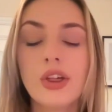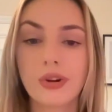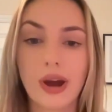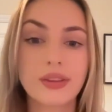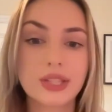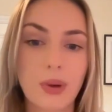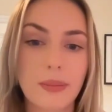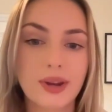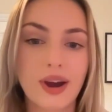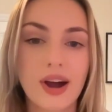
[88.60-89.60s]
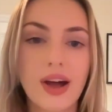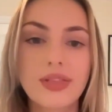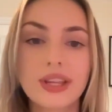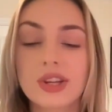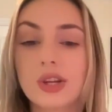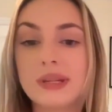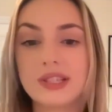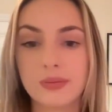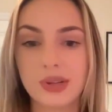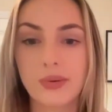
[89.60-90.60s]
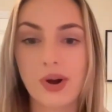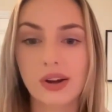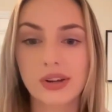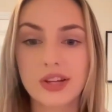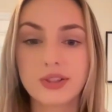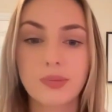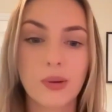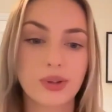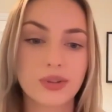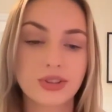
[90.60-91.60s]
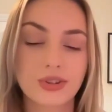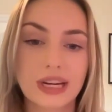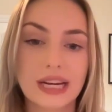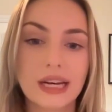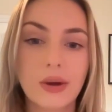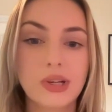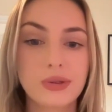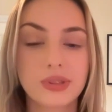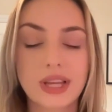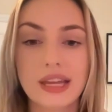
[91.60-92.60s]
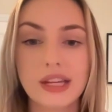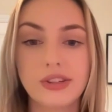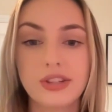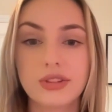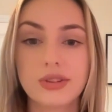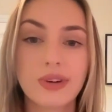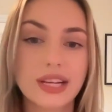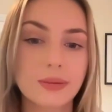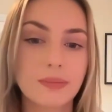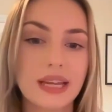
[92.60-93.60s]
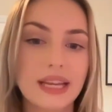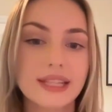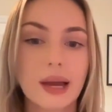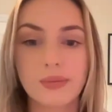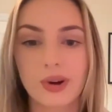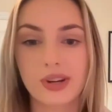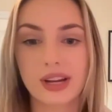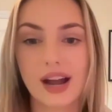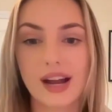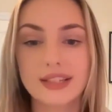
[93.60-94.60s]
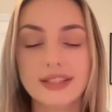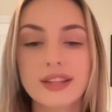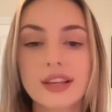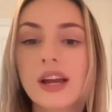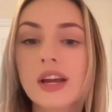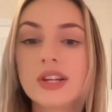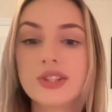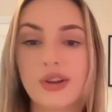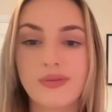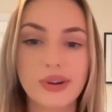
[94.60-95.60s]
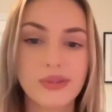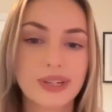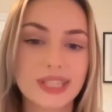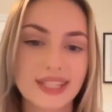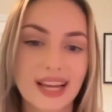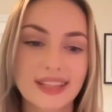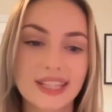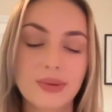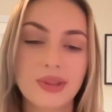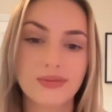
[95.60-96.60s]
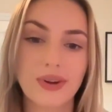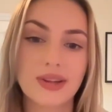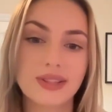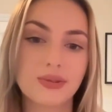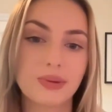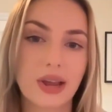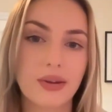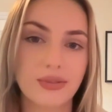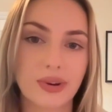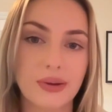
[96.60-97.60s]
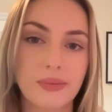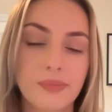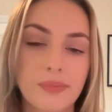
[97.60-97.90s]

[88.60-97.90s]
Throughout this webinar, there's going to be some QR codes popped on screen, which will take you to some recipes and product guides. So feel free to scan these with your phones as we go through.